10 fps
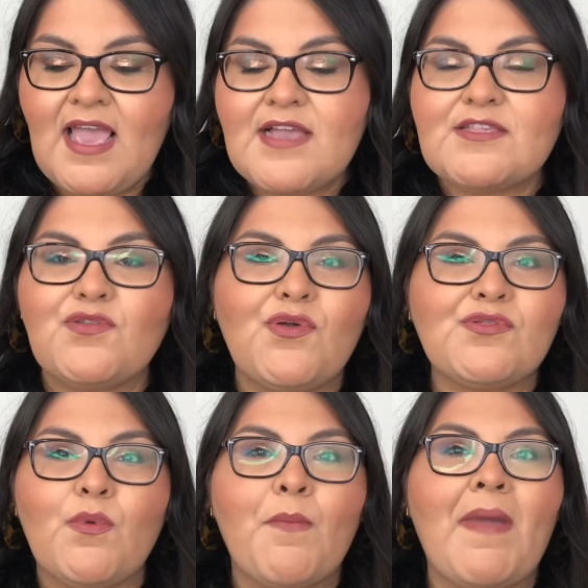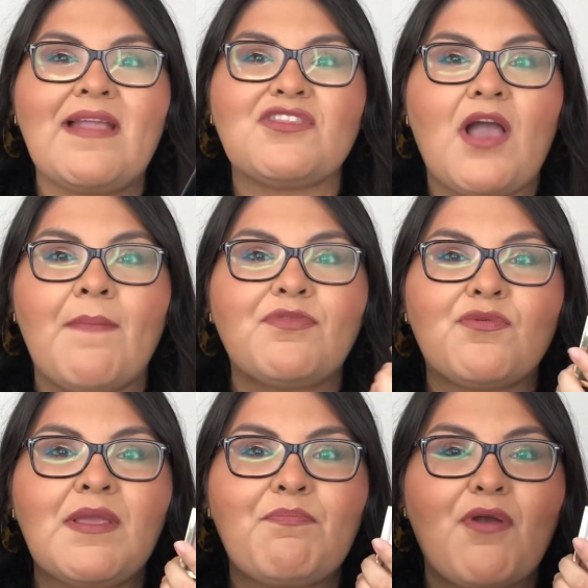So those were my top
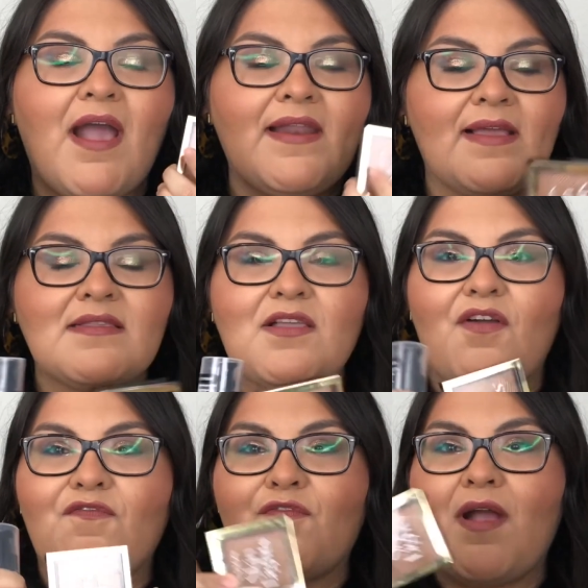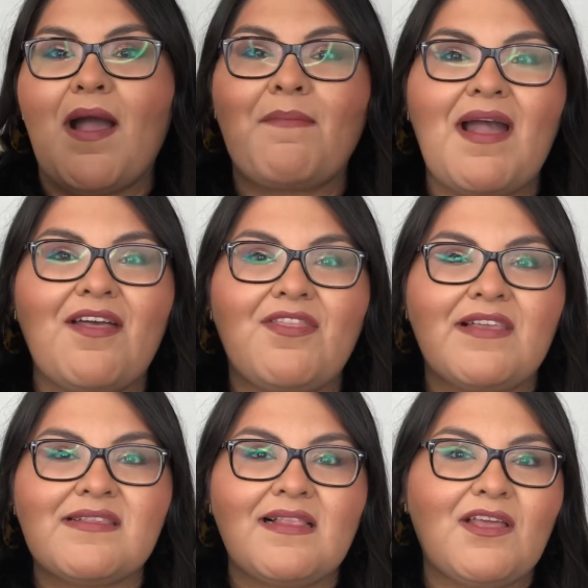3 products from
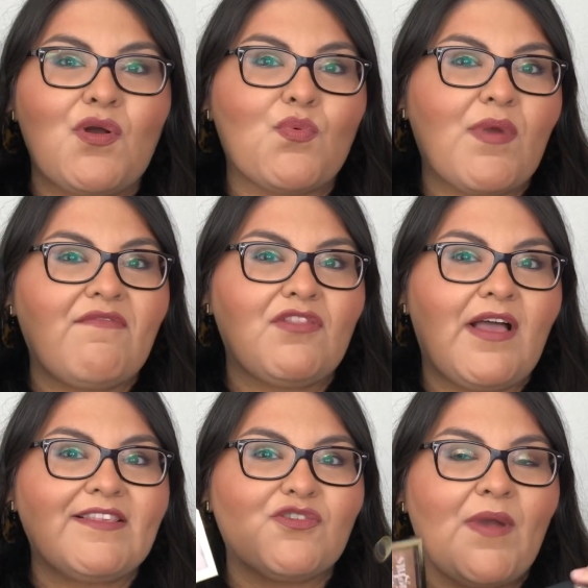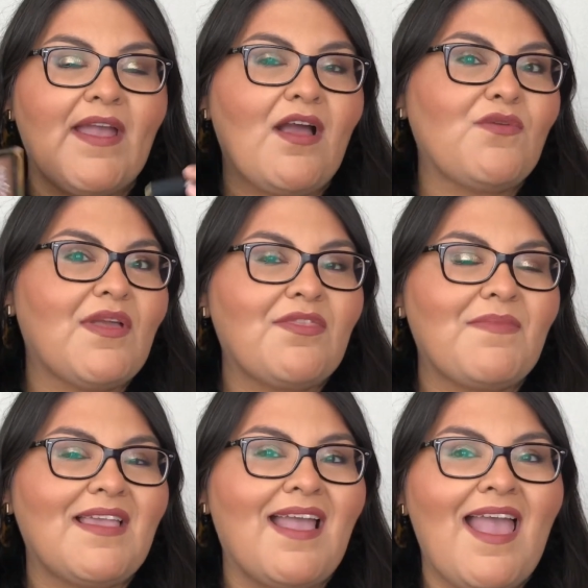this little Revlon try on with
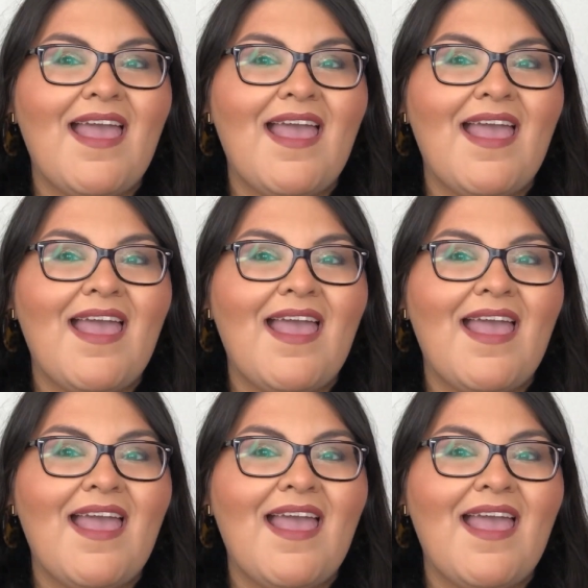me